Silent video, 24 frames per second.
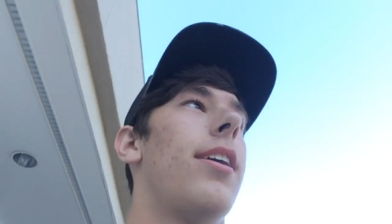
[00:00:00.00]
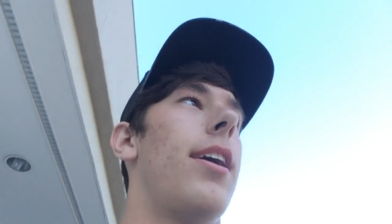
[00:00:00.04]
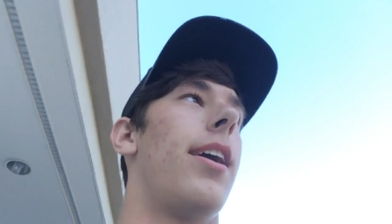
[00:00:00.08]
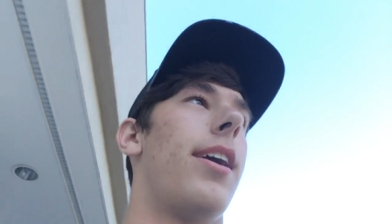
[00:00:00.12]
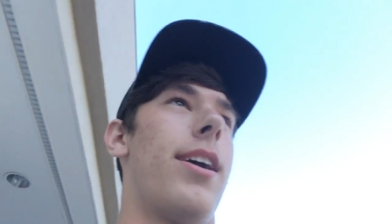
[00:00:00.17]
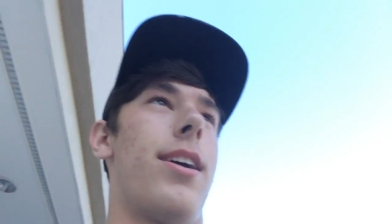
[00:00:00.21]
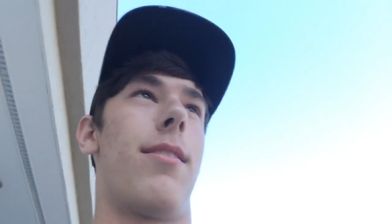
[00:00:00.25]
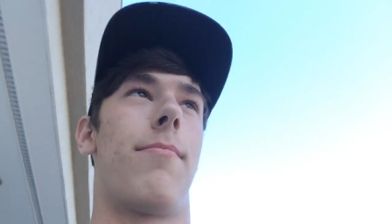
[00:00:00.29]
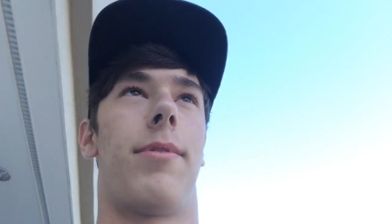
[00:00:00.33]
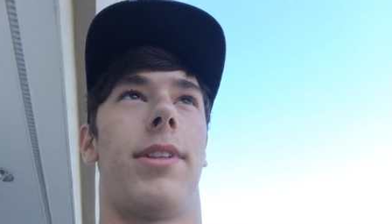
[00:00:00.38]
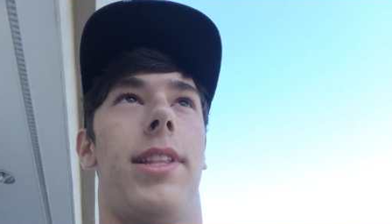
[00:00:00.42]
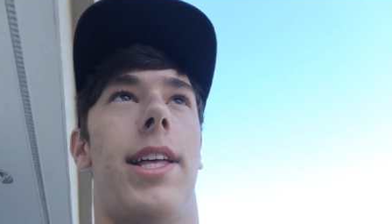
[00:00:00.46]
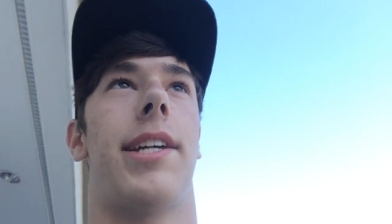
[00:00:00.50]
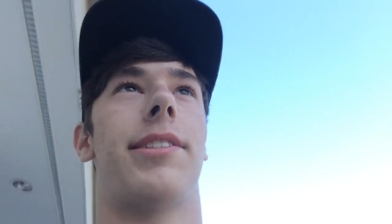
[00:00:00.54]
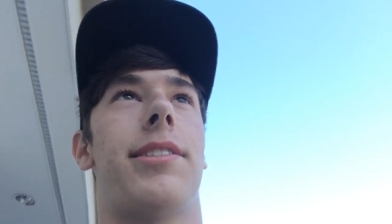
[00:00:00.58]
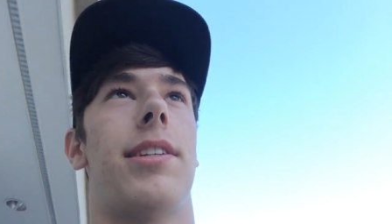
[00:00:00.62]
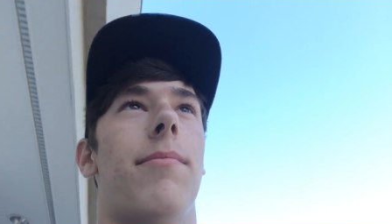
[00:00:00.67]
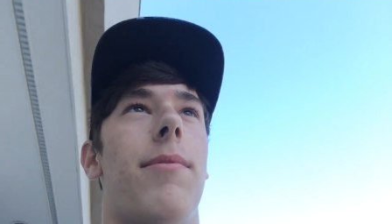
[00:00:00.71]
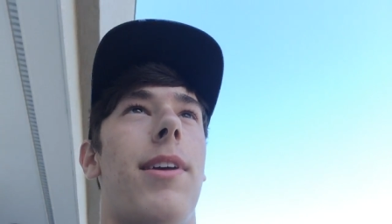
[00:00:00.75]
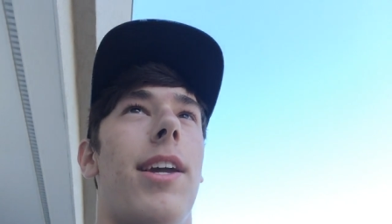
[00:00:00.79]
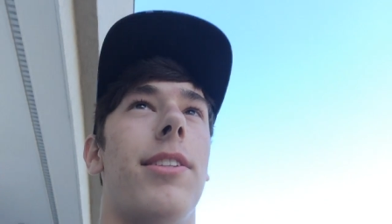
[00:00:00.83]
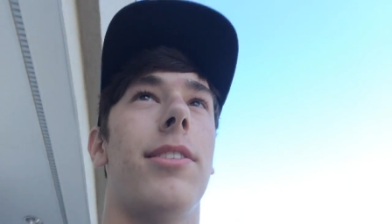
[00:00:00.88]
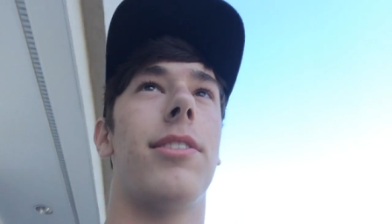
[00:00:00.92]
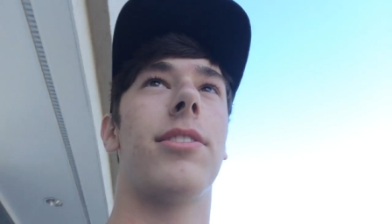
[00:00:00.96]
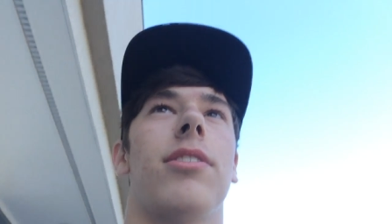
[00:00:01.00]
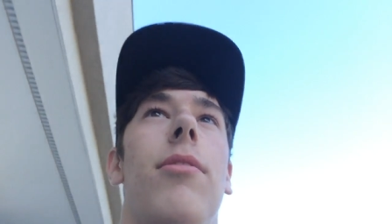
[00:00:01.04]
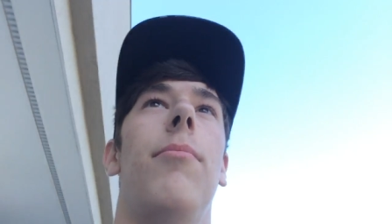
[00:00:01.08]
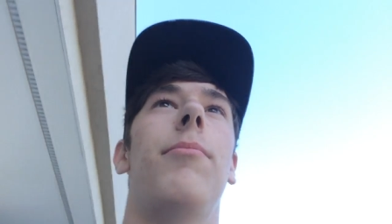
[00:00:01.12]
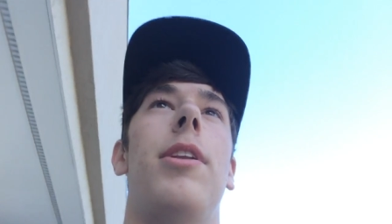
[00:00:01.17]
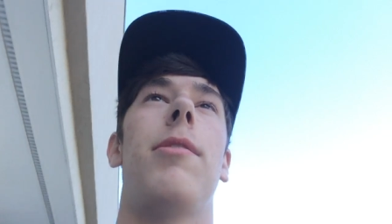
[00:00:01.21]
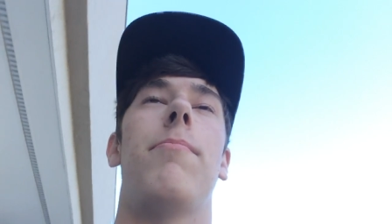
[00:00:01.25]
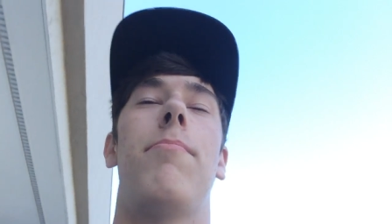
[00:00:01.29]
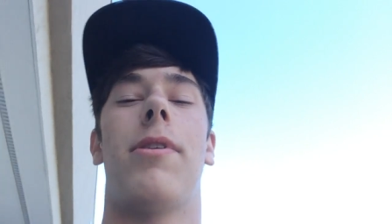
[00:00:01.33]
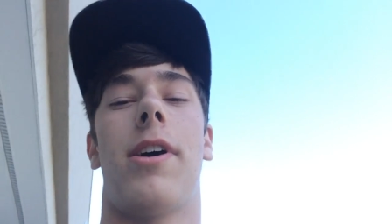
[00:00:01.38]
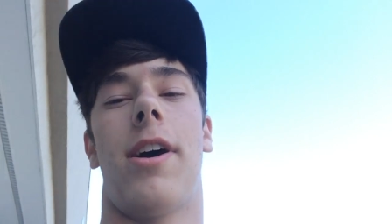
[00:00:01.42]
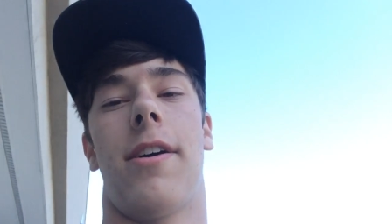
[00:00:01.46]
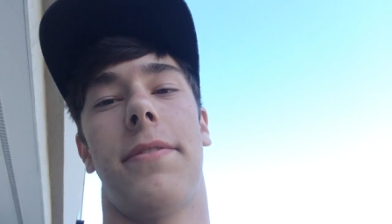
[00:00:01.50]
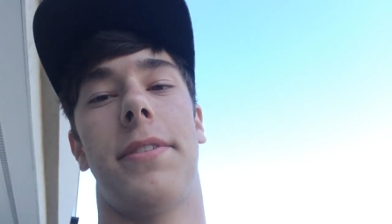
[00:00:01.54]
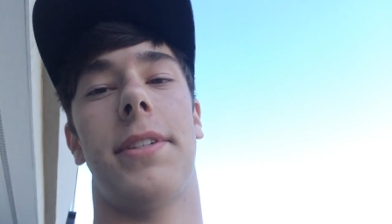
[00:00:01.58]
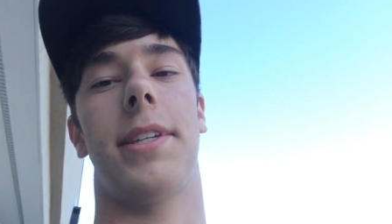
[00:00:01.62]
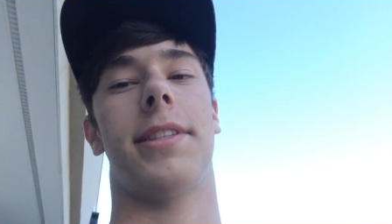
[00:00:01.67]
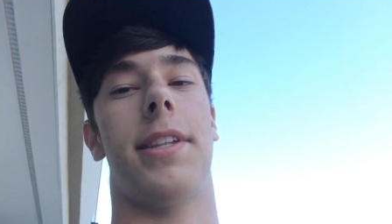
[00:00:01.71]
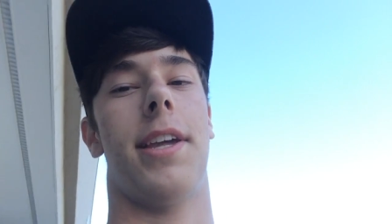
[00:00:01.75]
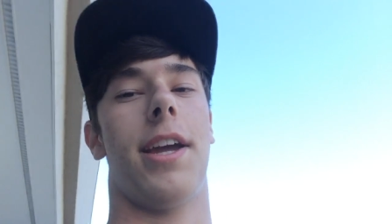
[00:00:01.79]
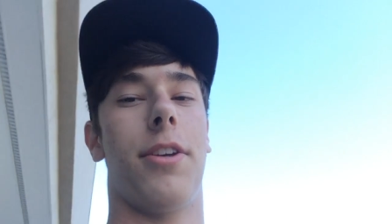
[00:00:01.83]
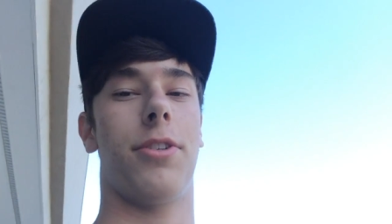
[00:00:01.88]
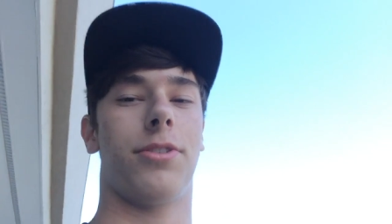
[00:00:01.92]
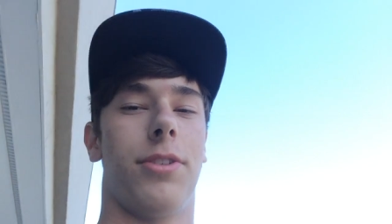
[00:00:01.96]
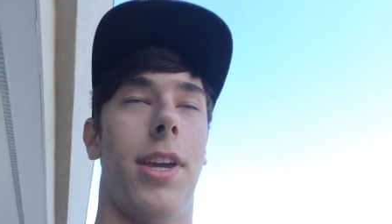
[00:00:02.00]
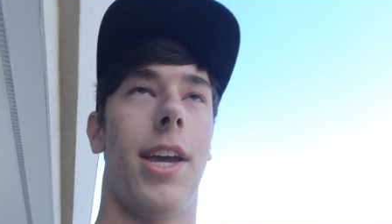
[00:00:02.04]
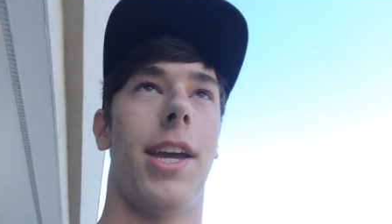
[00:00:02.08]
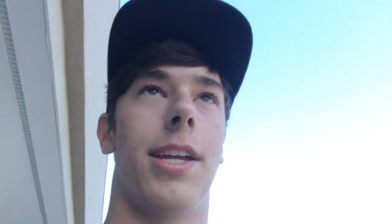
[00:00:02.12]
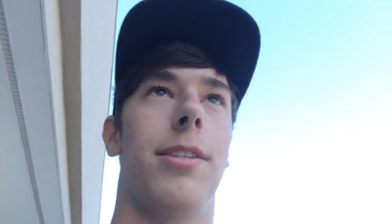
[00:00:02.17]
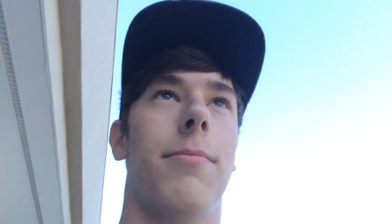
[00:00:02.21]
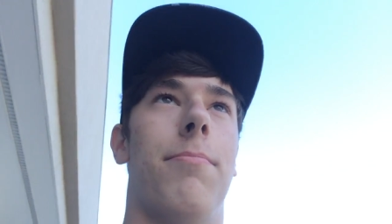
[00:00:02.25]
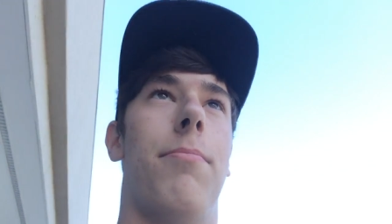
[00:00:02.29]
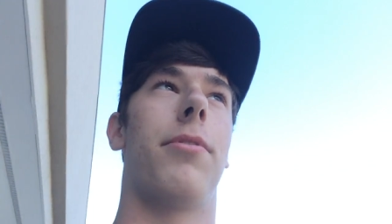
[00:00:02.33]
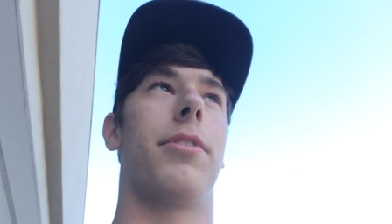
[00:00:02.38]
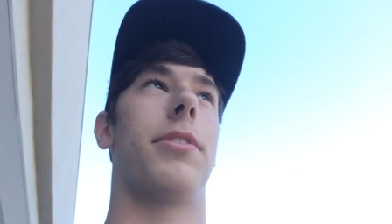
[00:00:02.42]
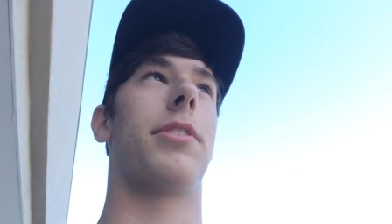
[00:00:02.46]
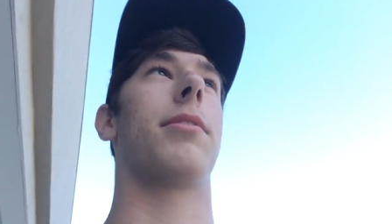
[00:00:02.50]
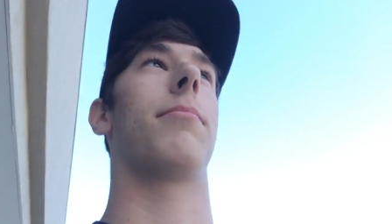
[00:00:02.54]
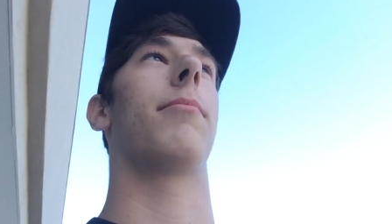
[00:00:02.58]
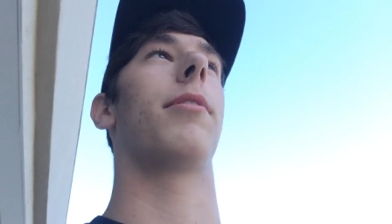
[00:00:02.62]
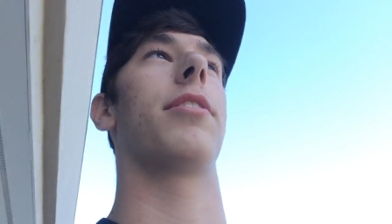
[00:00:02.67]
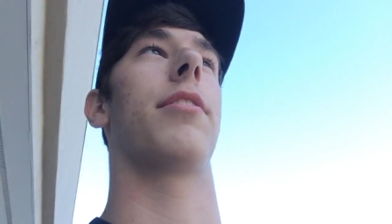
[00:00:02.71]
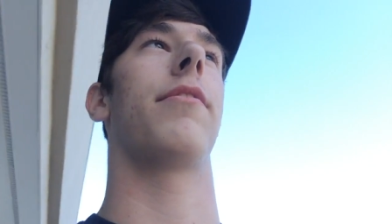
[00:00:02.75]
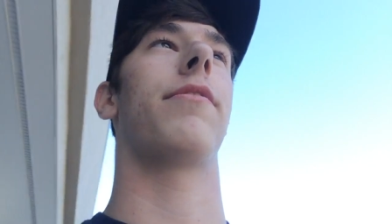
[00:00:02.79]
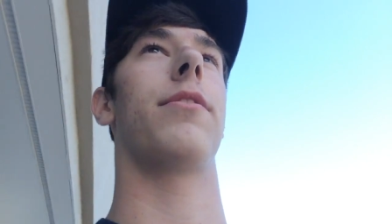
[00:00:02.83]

Uh, but last time they had so many puffs that they actually had to put some on the